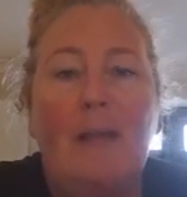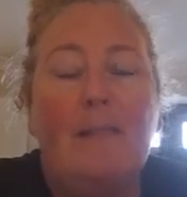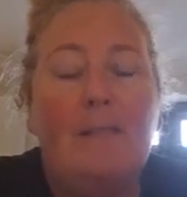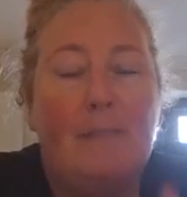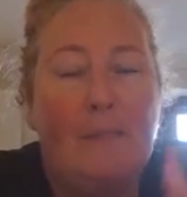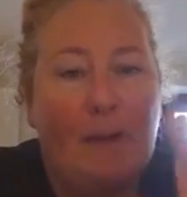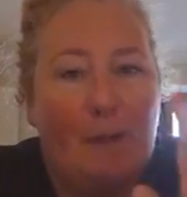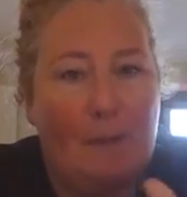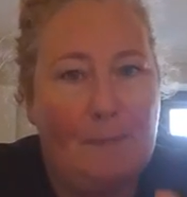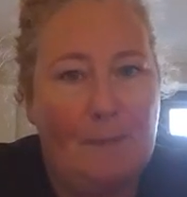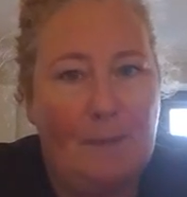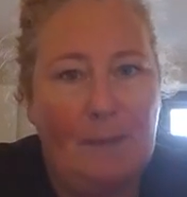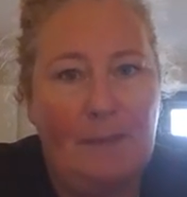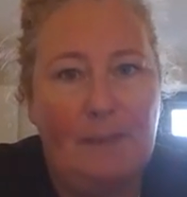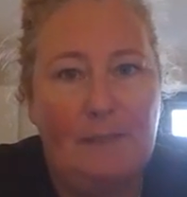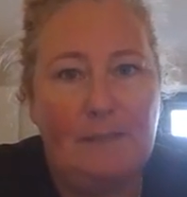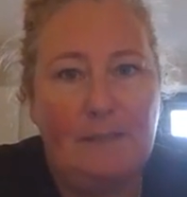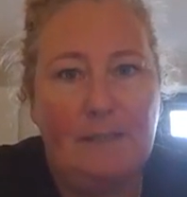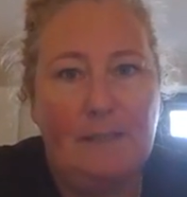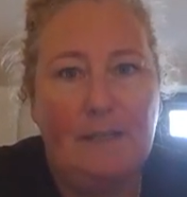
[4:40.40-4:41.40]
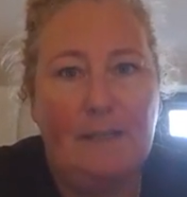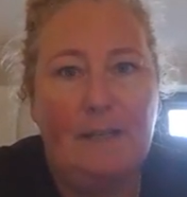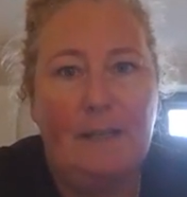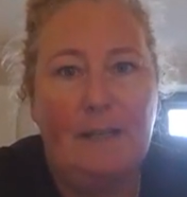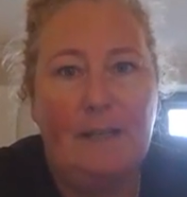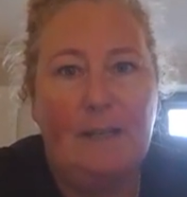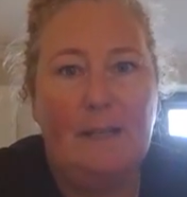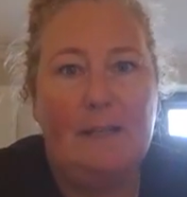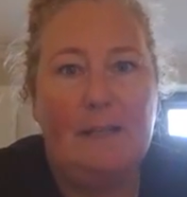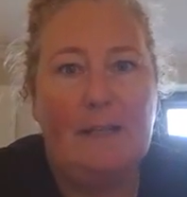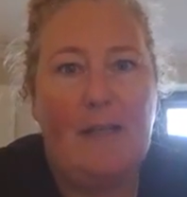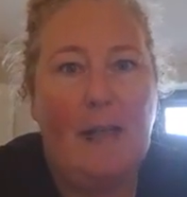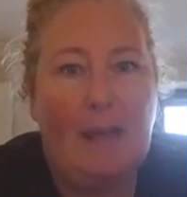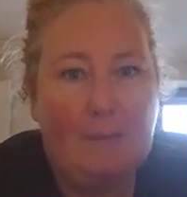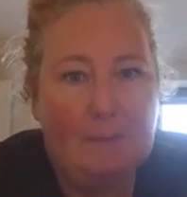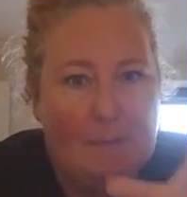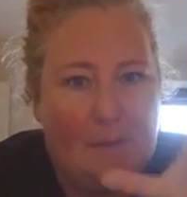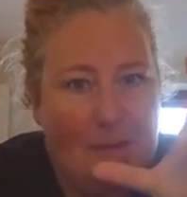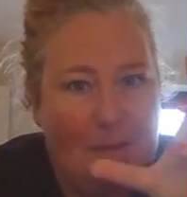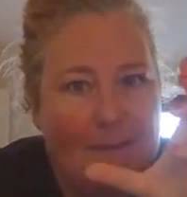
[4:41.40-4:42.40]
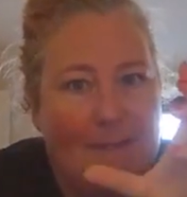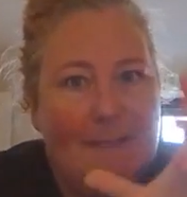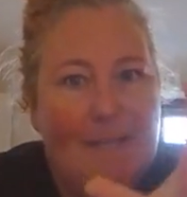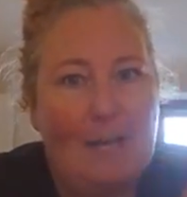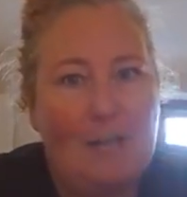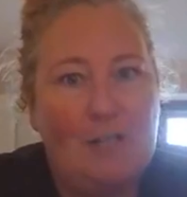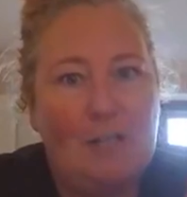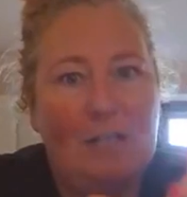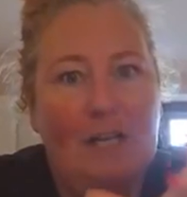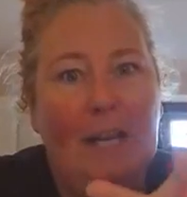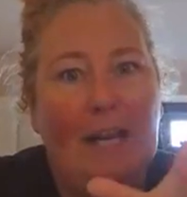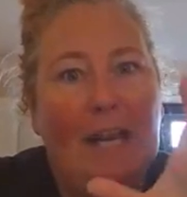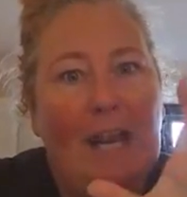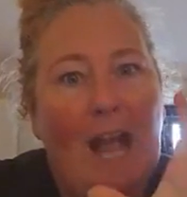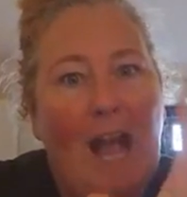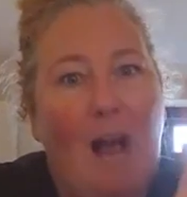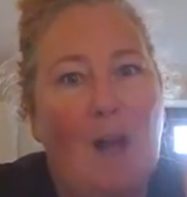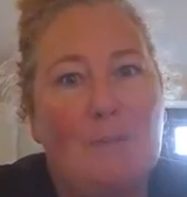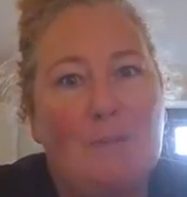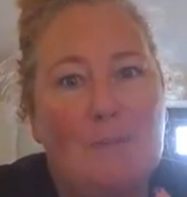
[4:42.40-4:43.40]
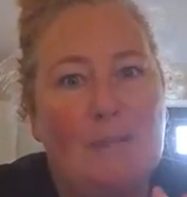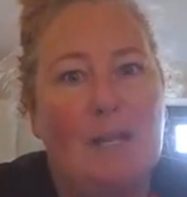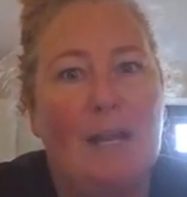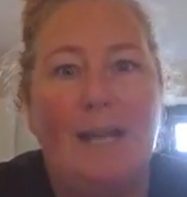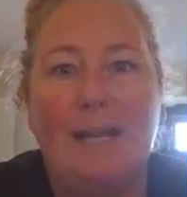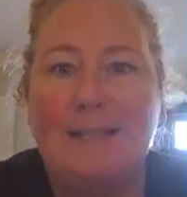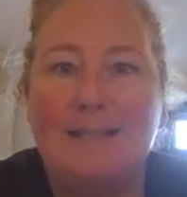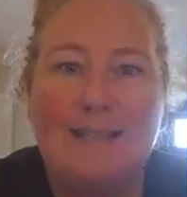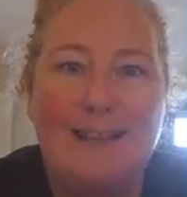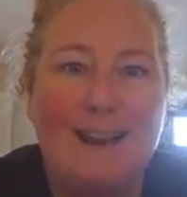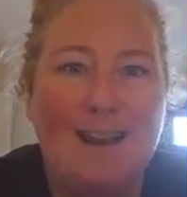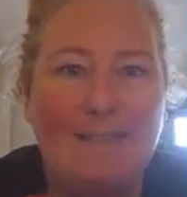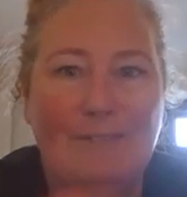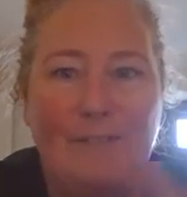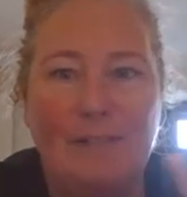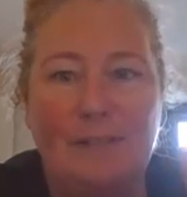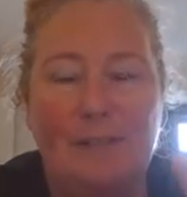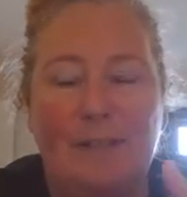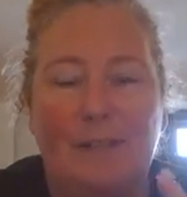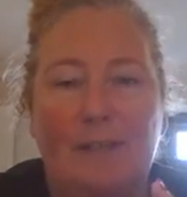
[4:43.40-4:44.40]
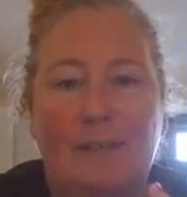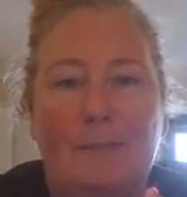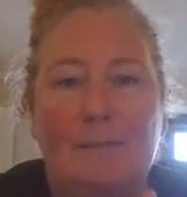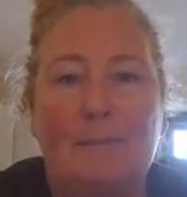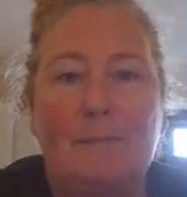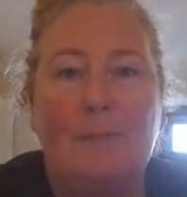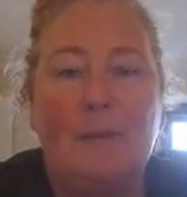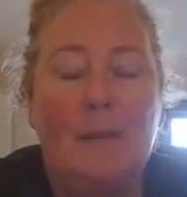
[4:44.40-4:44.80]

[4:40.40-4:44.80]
Think about it. That essentially encapsulates everything.